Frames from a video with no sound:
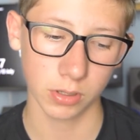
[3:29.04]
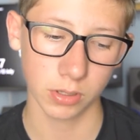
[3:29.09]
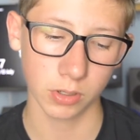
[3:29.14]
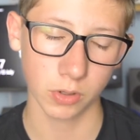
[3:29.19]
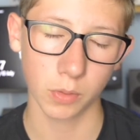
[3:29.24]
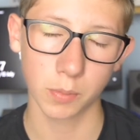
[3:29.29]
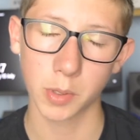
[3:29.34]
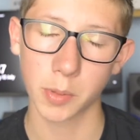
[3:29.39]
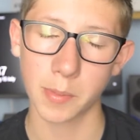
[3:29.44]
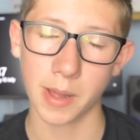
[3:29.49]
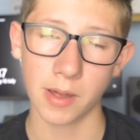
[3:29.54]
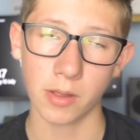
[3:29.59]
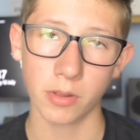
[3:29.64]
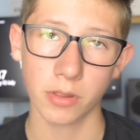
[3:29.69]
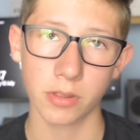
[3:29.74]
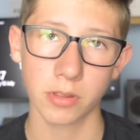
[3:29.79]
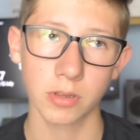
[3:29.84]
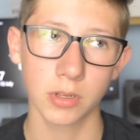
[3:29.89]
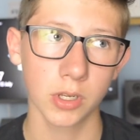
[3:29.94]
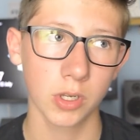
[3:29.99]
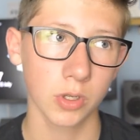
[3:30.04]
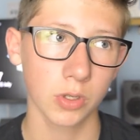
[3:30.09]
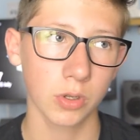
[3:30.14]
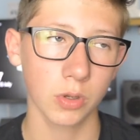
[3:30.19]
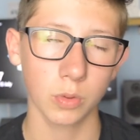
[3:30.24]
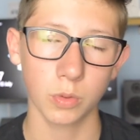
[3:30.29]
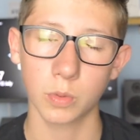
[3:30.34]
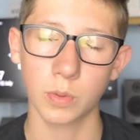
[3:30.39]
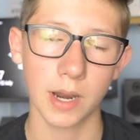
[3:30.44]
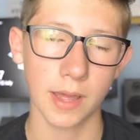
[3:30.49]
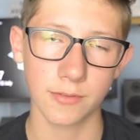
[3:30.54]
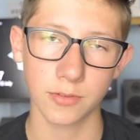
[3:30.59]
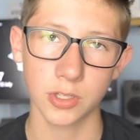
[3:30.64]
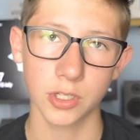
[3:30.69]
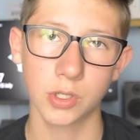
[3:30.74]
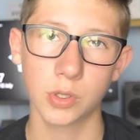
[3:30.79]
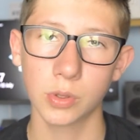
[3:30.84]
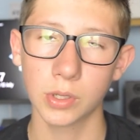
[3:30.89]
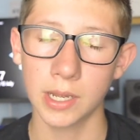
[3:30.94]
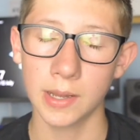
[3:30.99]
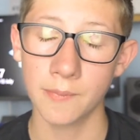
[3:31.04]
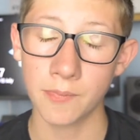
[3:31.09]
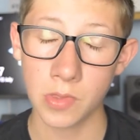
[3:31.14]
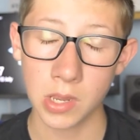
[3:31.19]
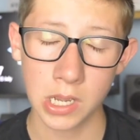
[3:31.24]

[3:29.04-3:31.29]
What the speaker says: normal mouth, or whatever you call it.